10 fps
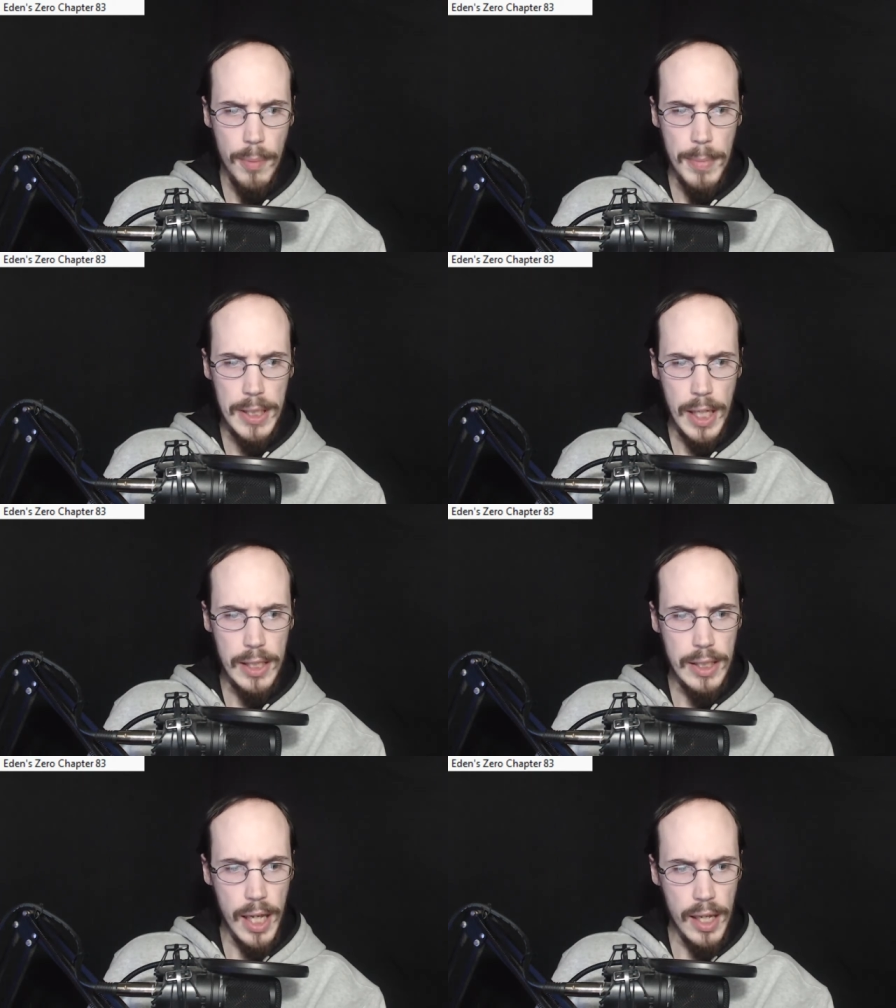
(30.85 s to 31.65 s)

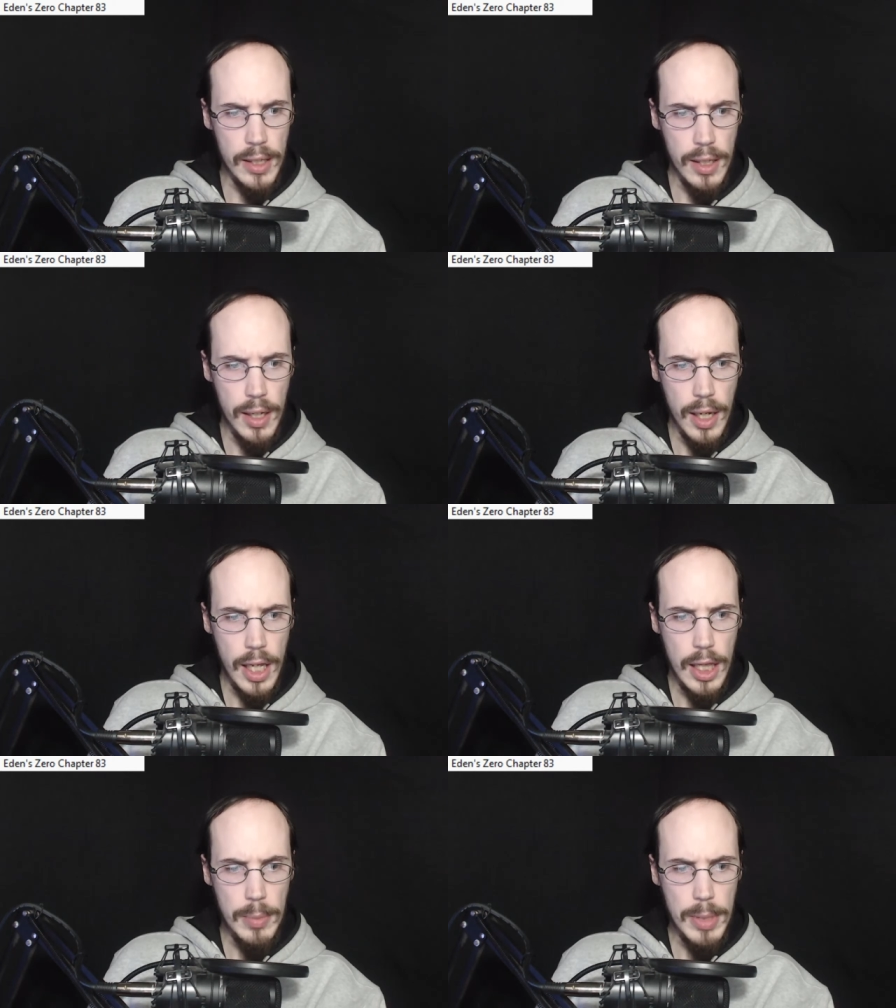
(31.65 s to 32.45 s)
Besides that,
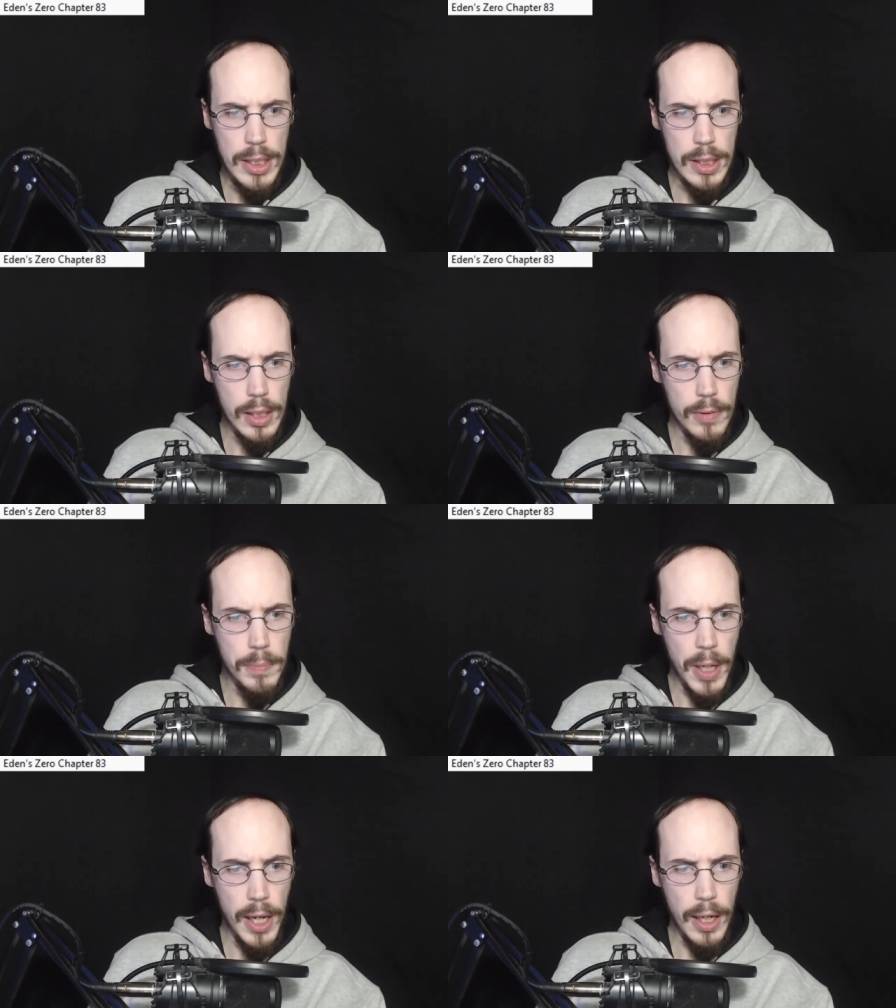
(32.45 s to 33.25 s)
in the midst of
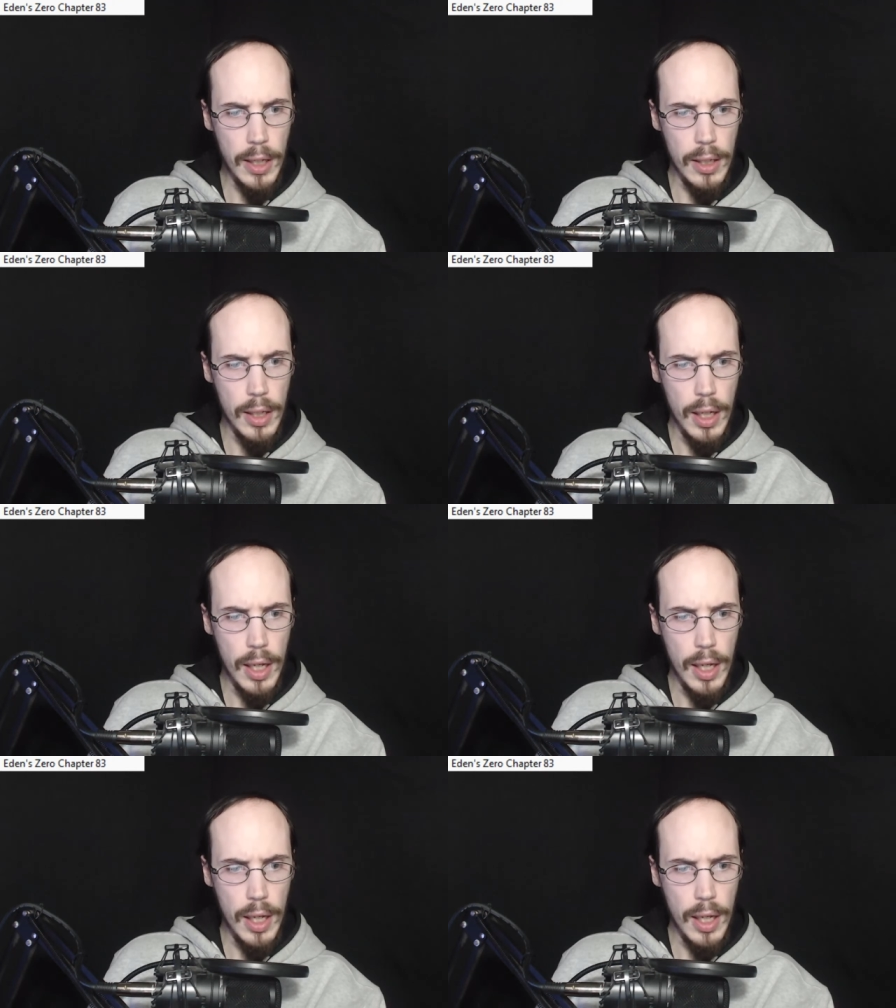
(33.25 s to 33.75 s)
pain